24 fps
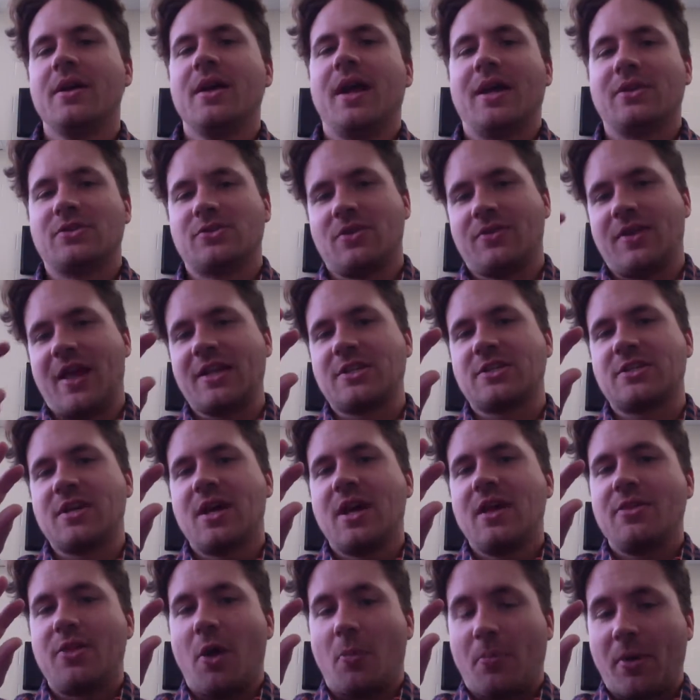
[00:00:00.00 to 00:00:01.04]
And so that's
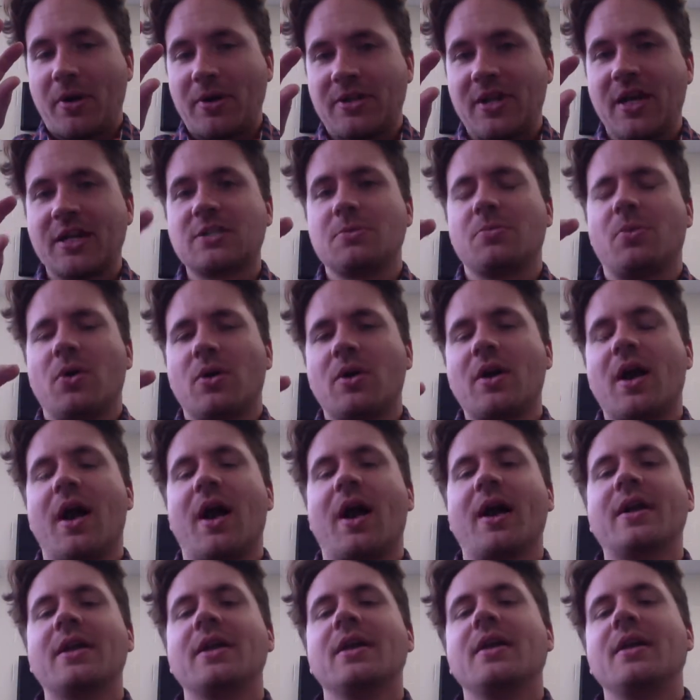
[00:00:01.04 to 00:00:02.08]
the predictable
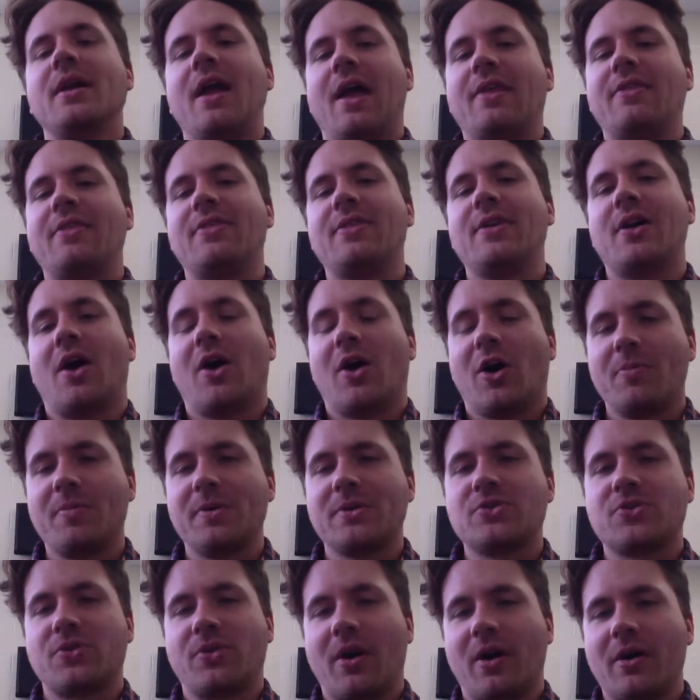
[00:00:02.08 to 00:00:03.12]
kind. And then the
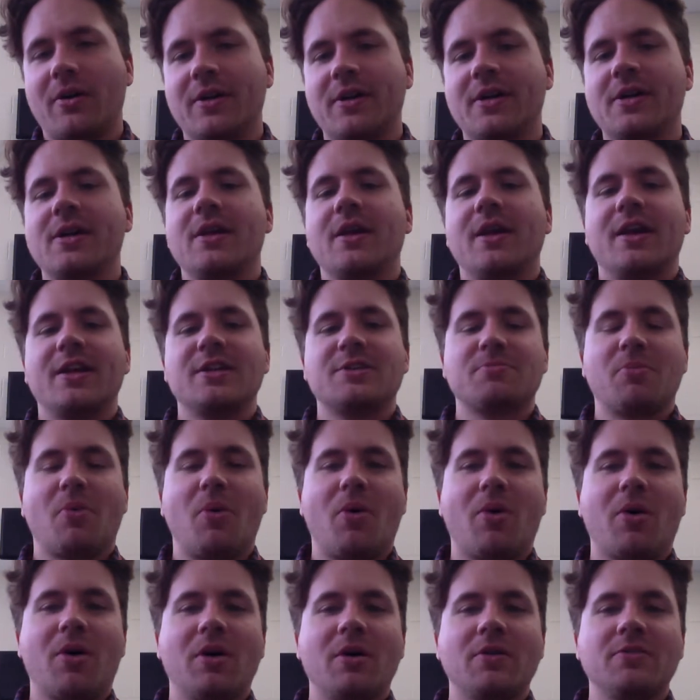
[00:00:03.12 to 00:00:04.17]
arbitrary is
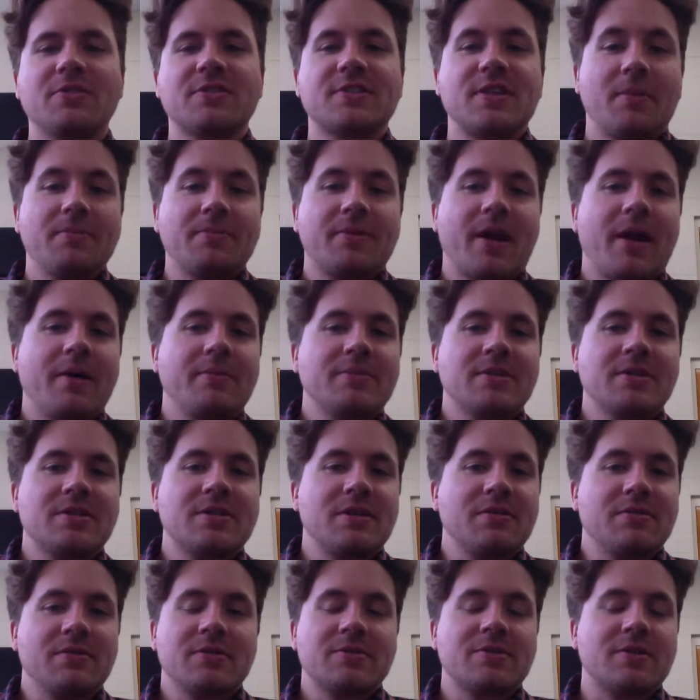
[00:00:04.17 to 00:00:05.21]
more of sometimes a
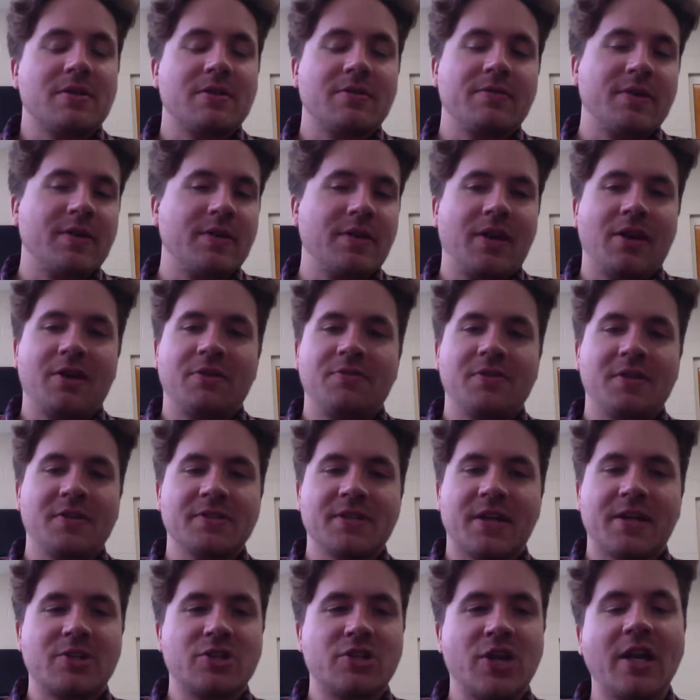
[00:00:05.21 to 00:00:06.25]
civil servant, feels
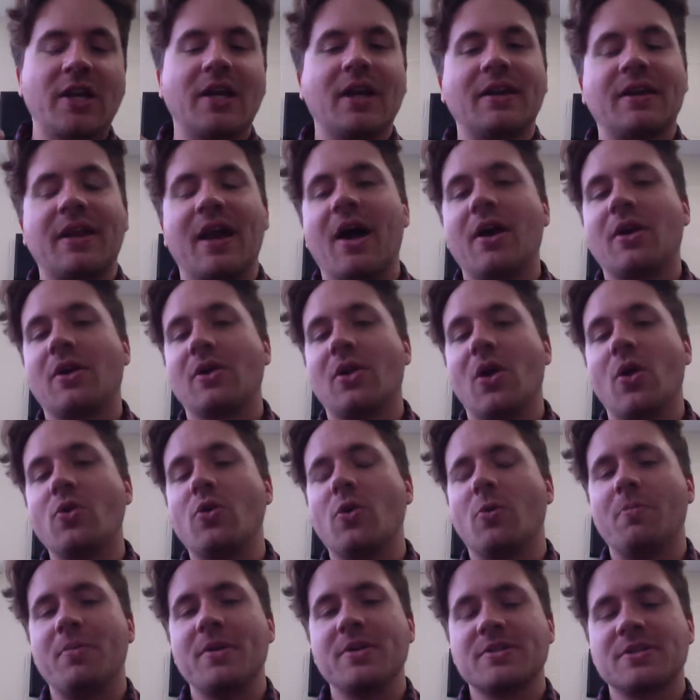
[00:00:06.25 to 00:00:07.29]
like shaking down a
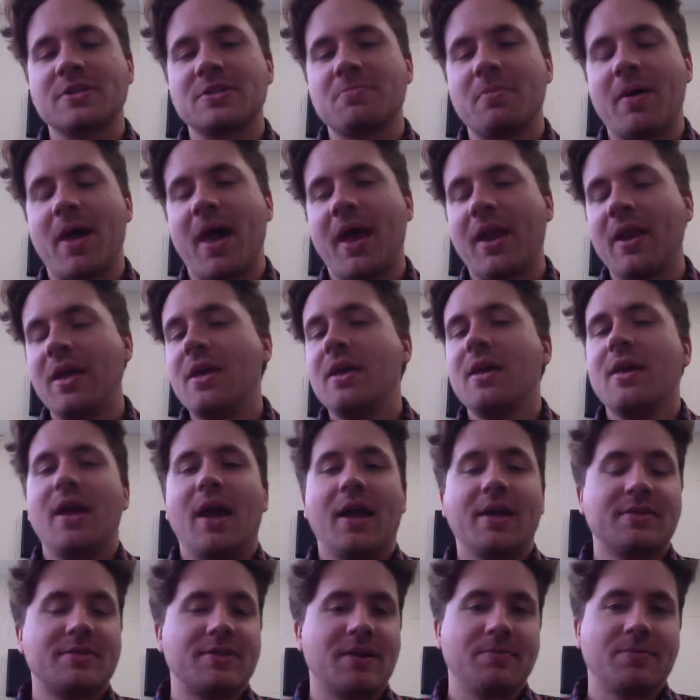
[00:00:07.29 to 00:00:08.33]
local businessman,
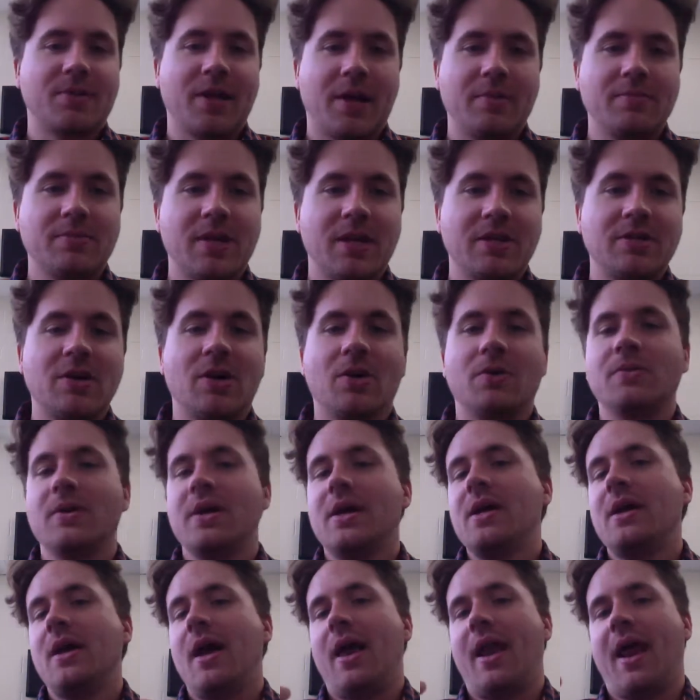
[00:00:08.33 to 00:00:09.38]
and sometimes they don't.
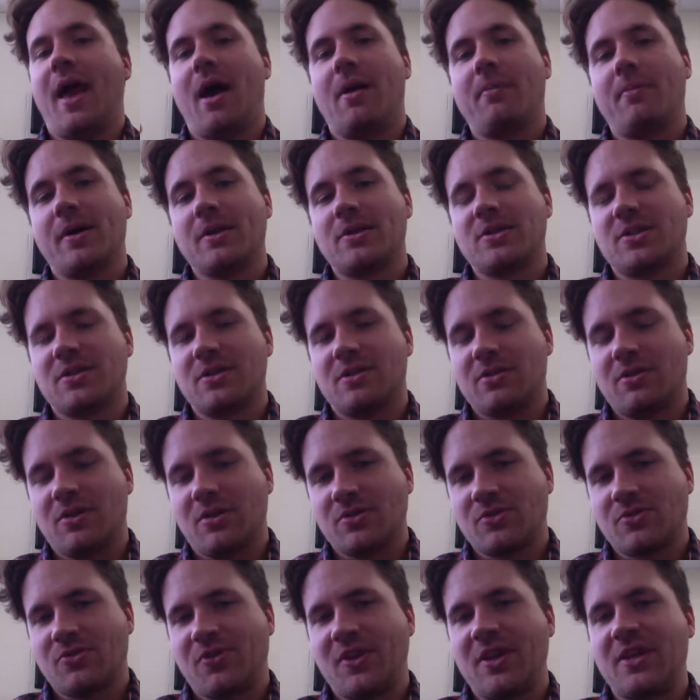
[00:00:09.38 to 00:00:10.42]
And how much
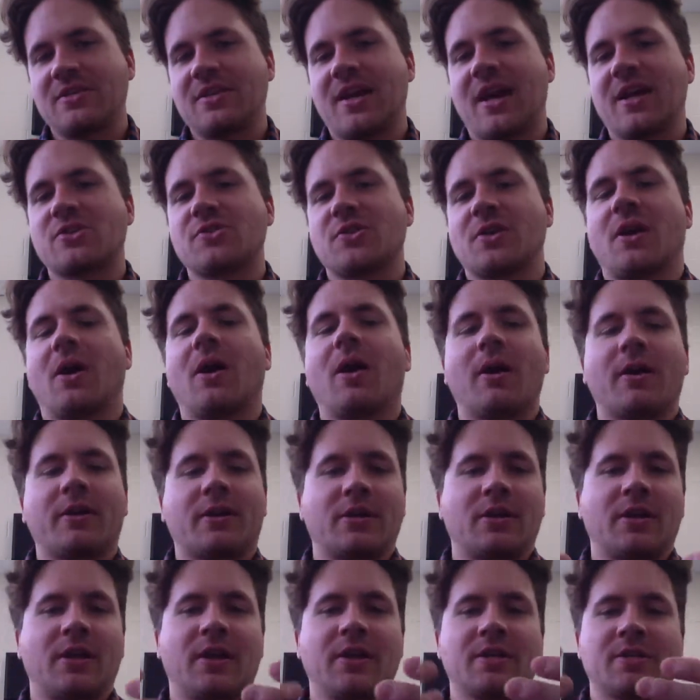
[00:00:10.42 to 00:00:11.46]
those fees actually are
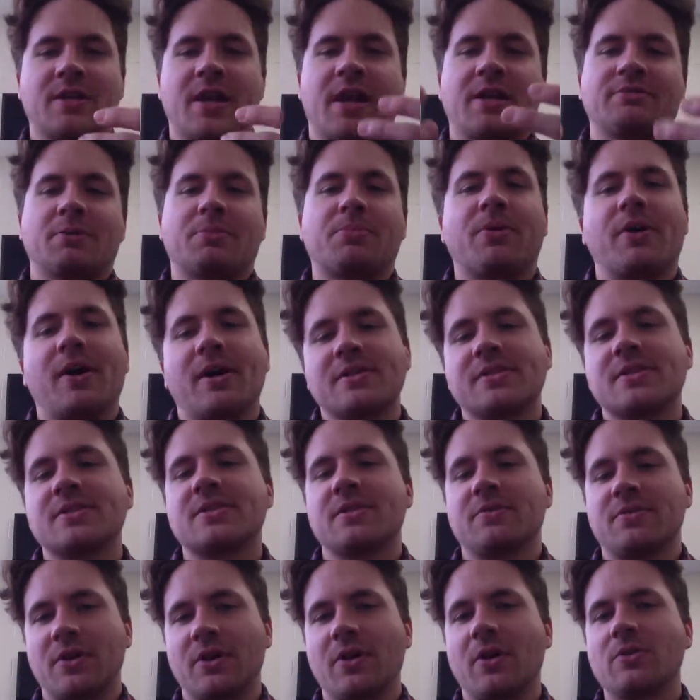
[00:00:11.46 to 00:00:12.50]
is kind of a process
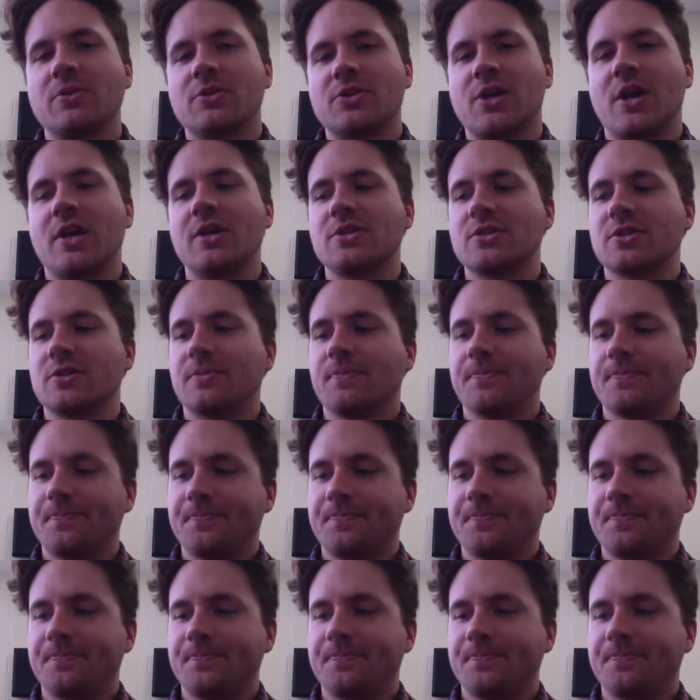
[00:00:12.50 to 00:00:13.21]
of negotiation.